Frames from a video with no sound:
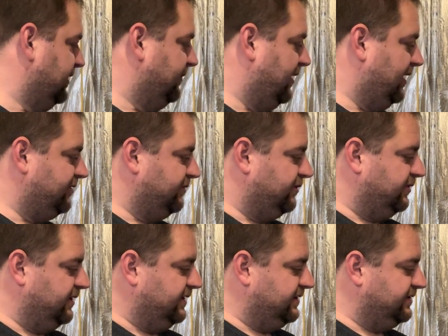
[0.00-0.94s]
the module
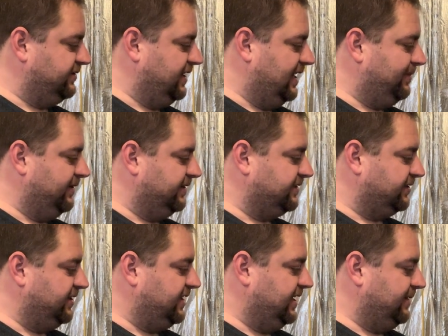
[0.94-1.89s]
is you tap this
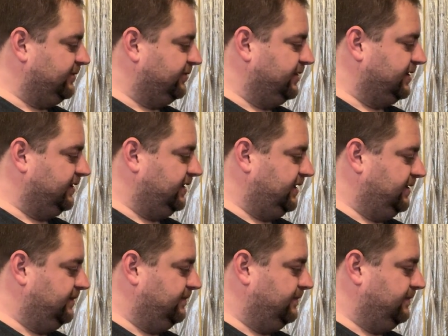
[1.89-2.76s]
3 times quickly.